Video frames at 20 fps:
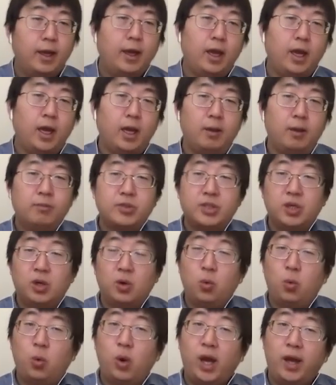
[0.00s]
And so
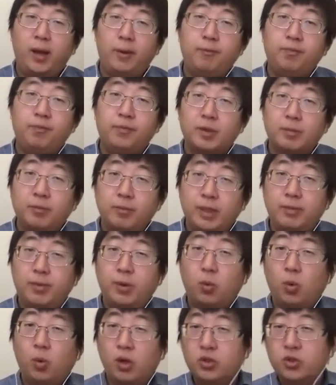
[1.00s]
when people
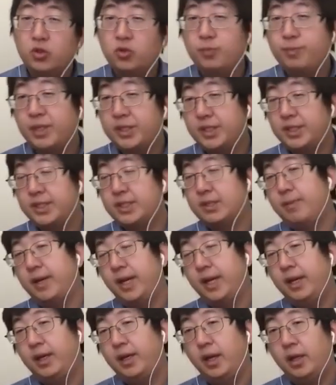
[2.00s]
want to
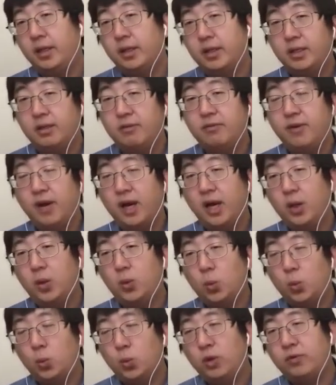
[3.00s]
participate in the DeFi
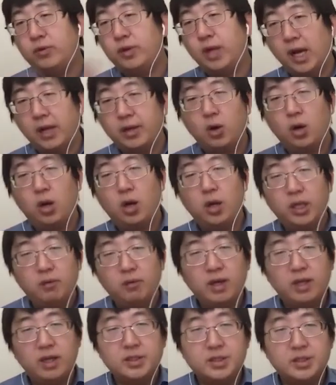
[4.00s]
with other hot
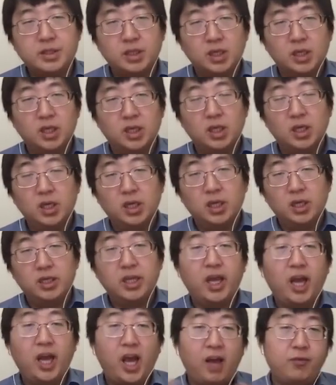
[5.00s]
events, they
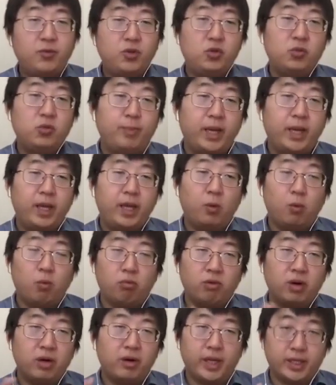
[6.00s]
have to pay a
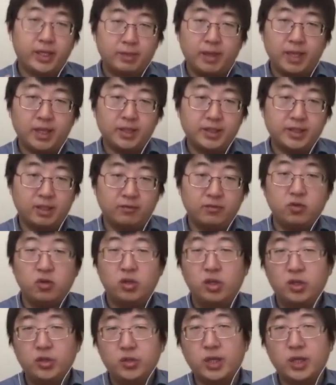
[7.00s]
very expensive
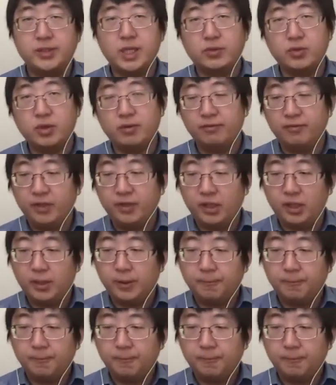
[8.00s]
transaction fee.